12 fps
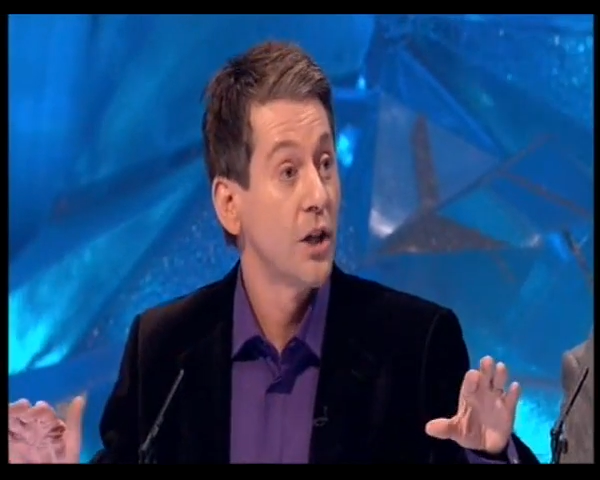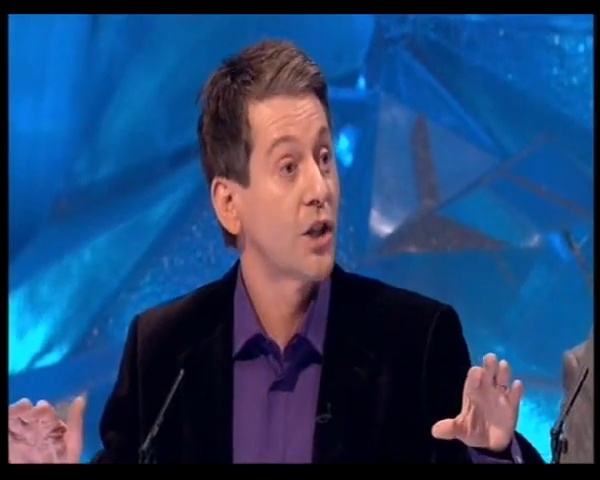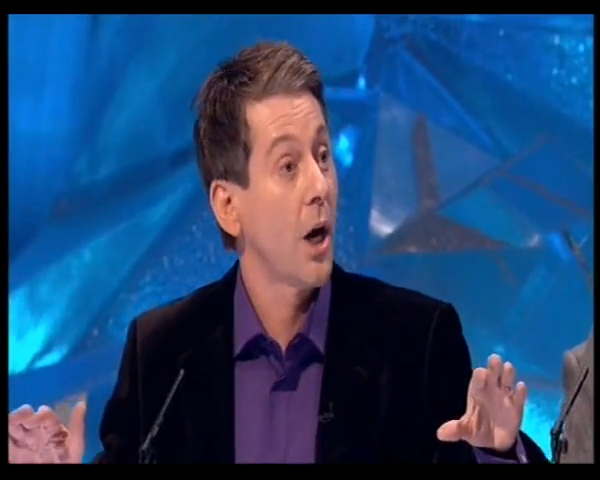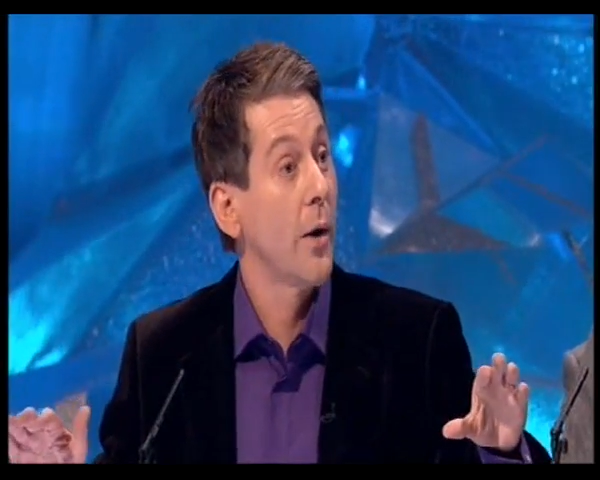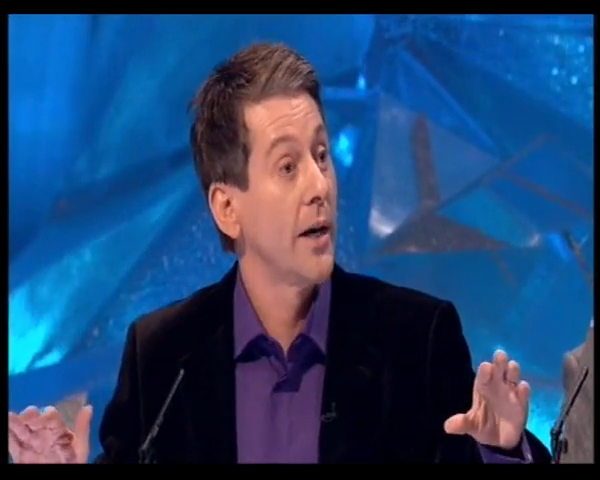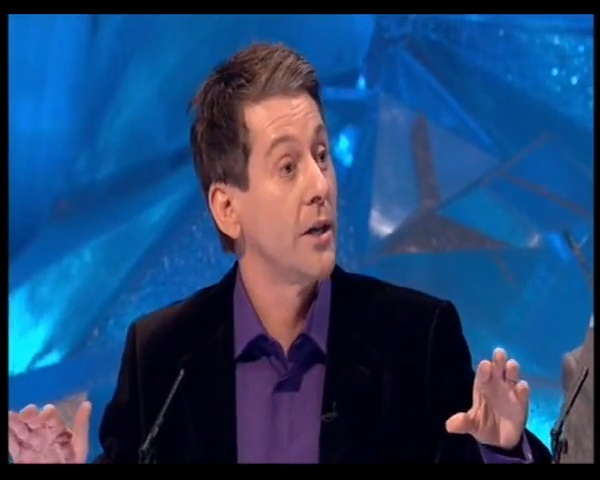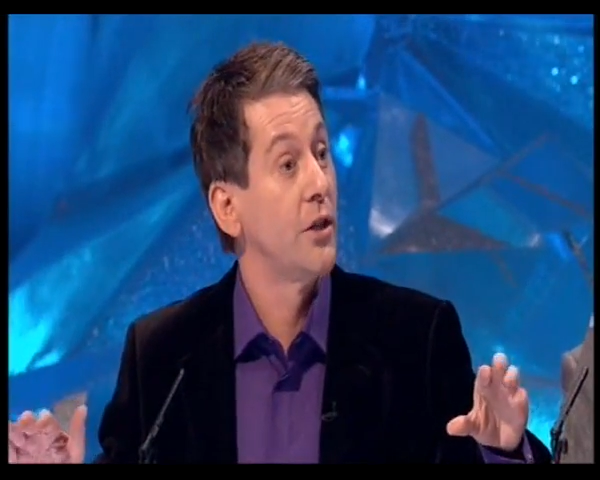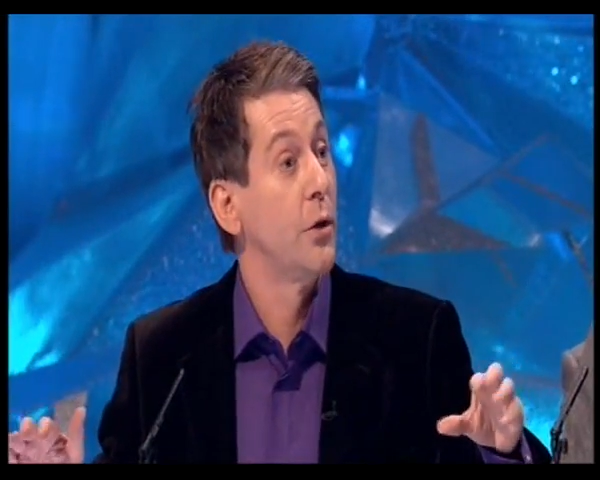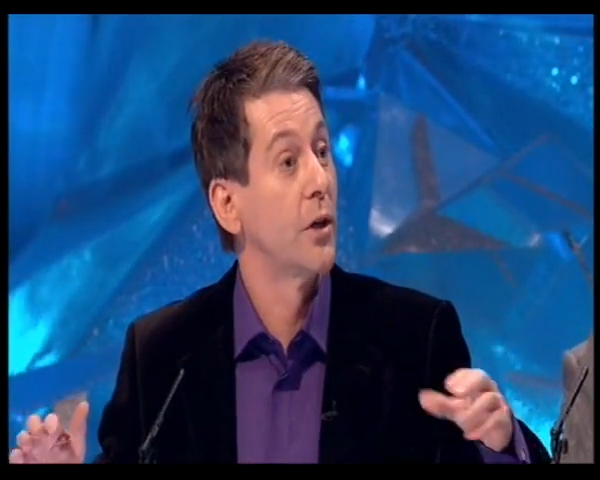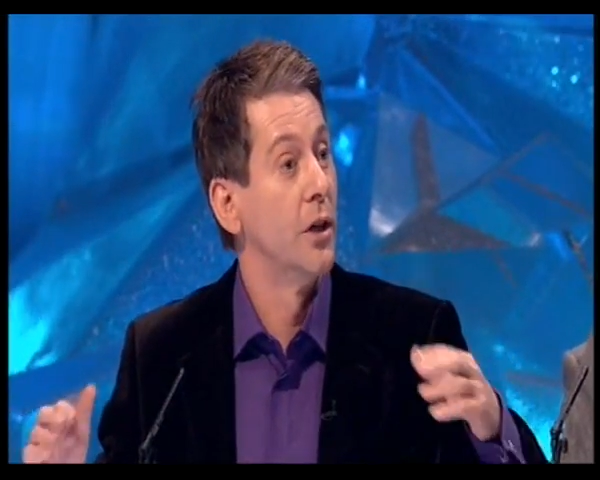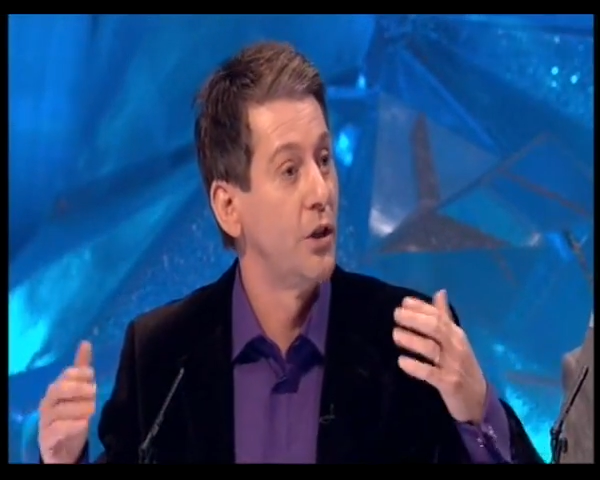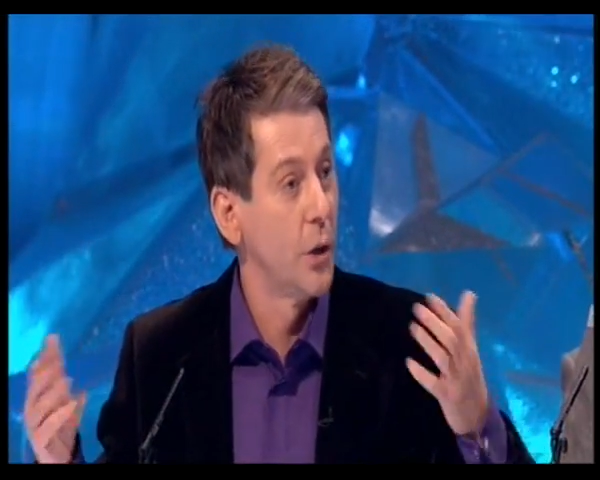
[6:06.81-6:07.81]
showing us you
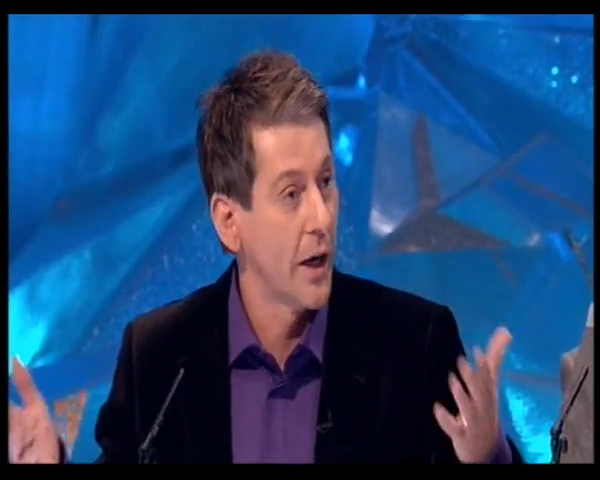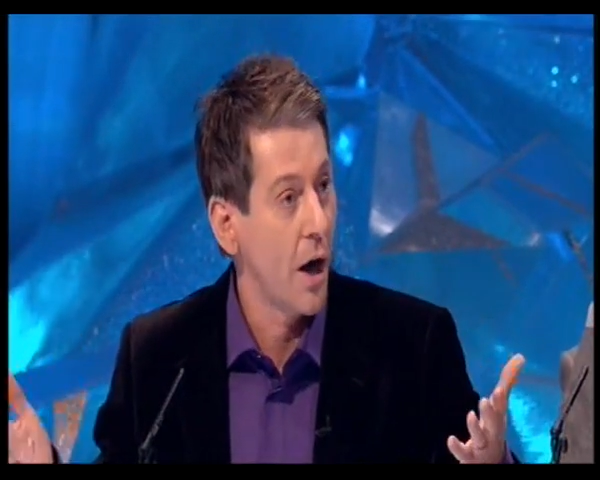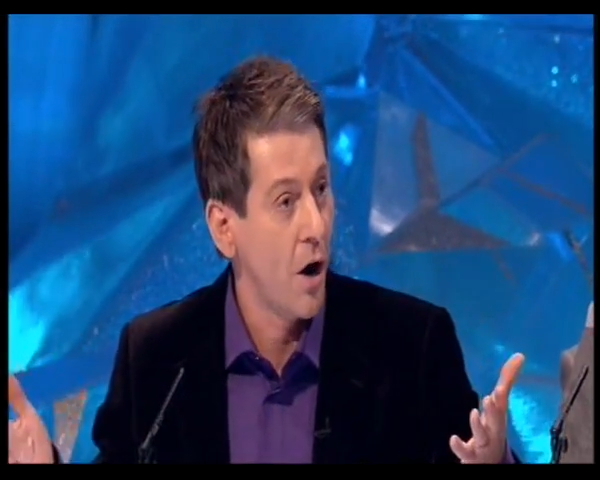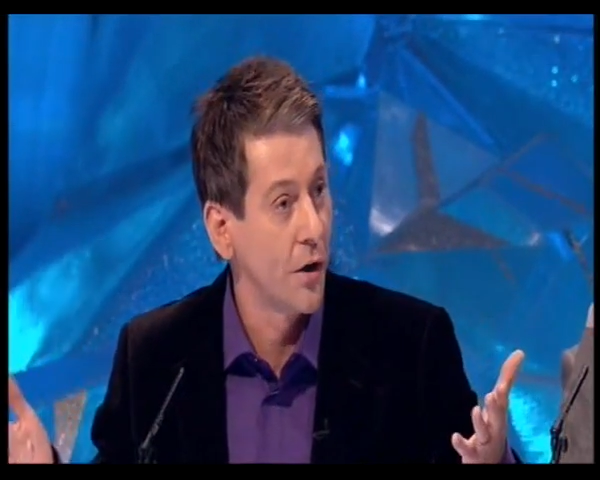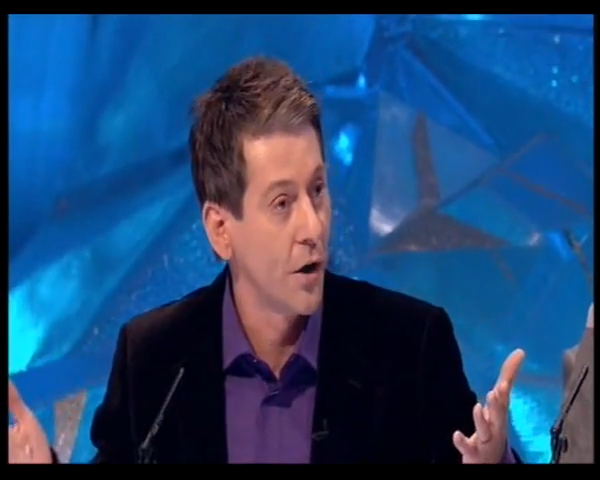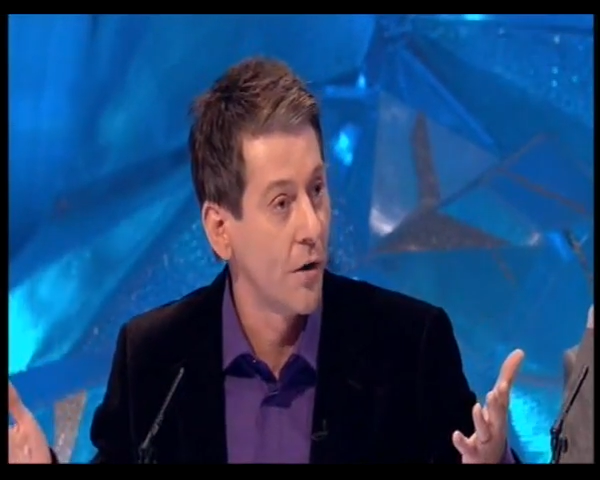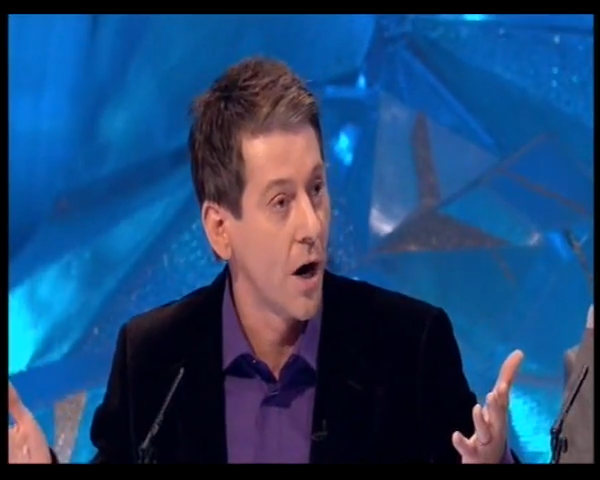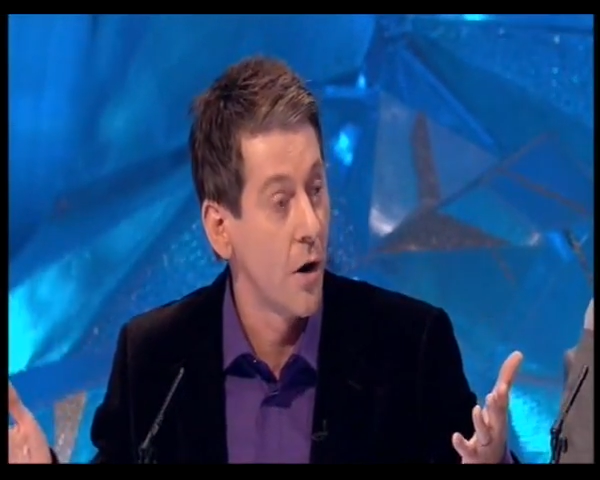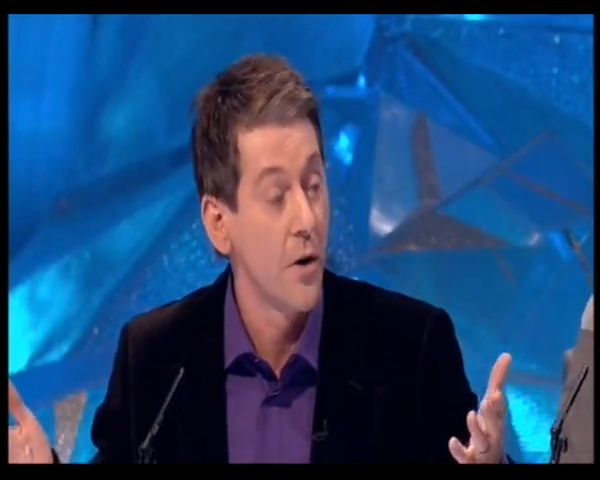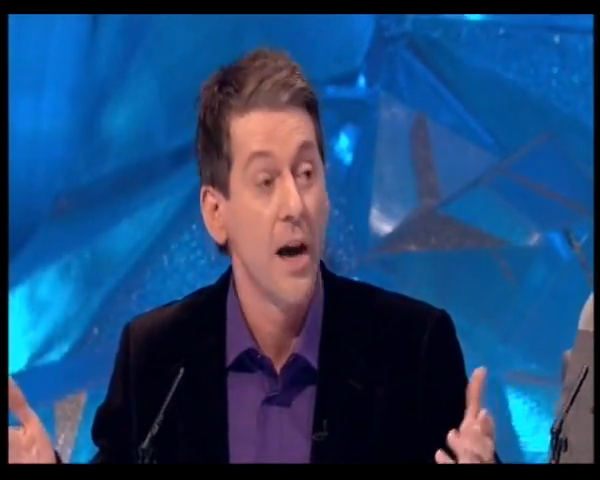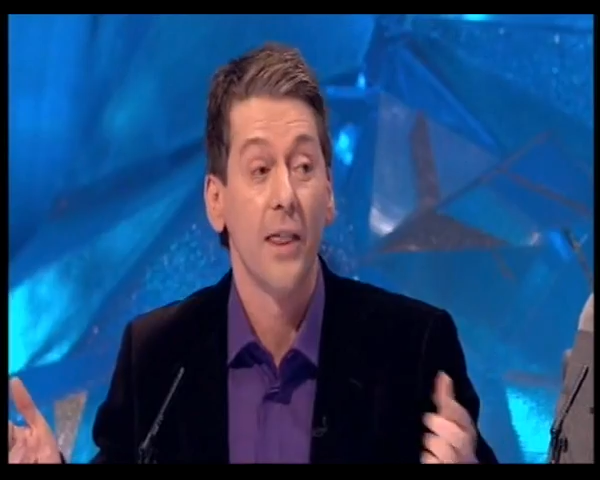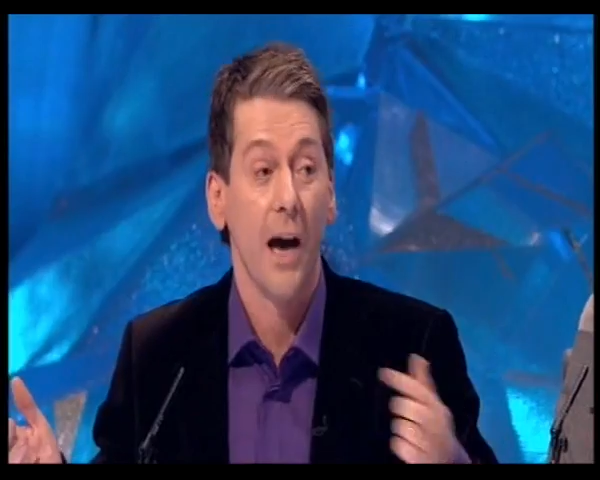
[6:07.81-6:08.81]
can do it on your own, that